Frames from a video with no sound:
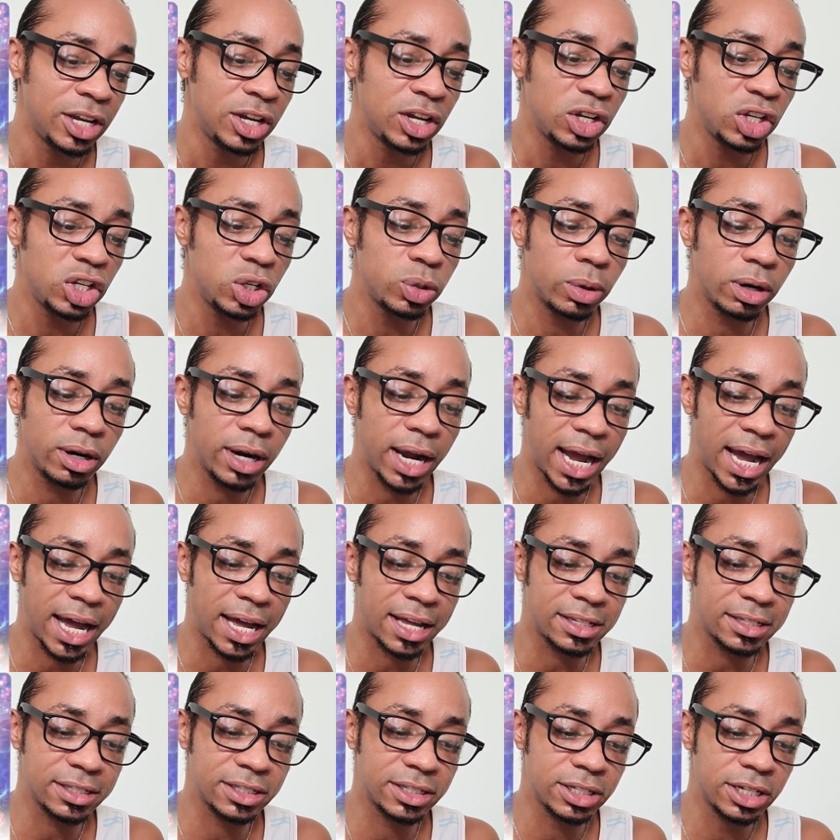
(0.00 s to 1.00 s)
You are
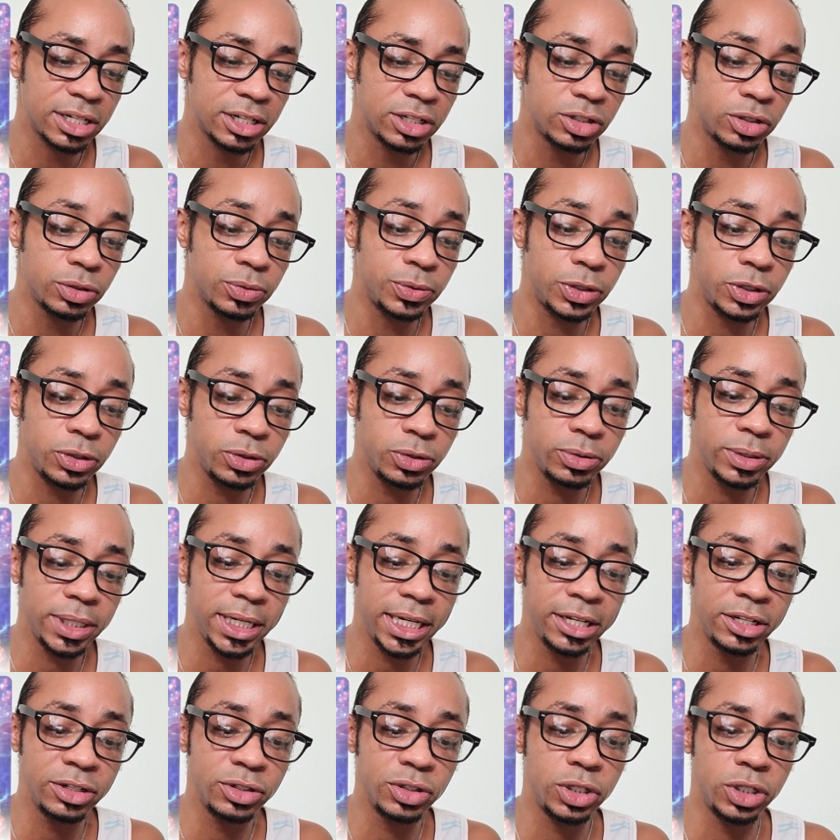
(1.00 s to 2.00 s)
asked to tune
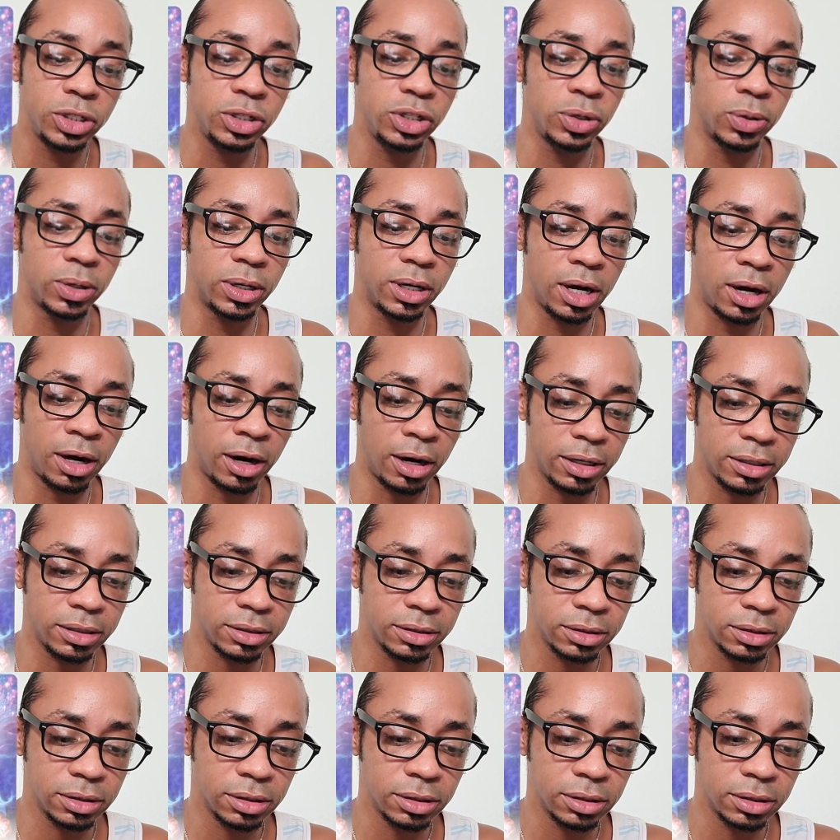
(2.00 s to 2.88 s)
into your heart.